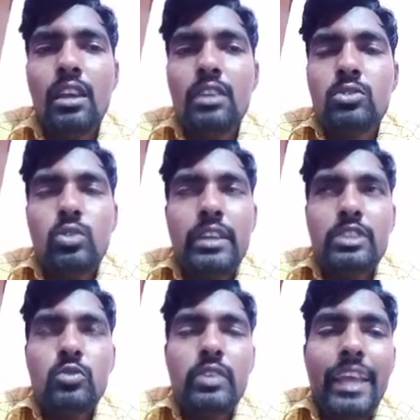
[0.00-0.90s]
So
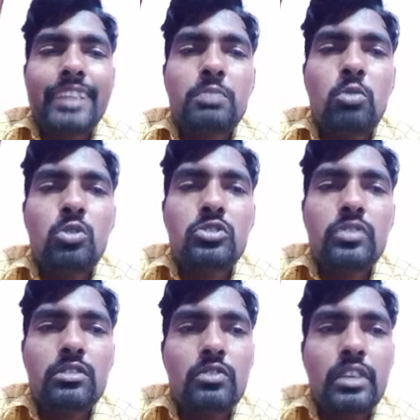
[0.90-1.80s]
next one, explosive
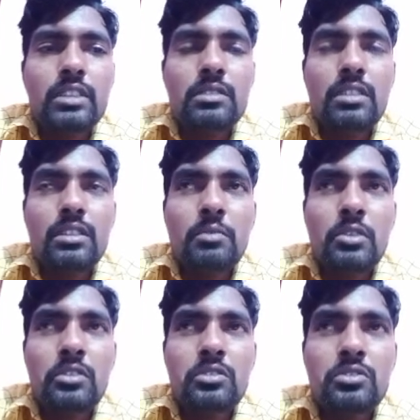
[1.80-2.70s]
earthquakes, nothing
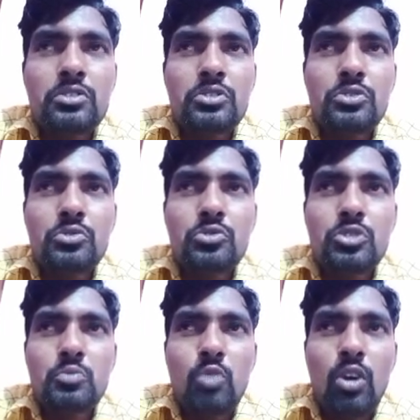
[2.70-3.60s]
but the
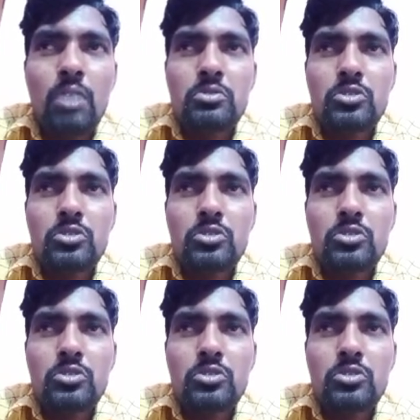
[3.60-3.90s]
huge bombs,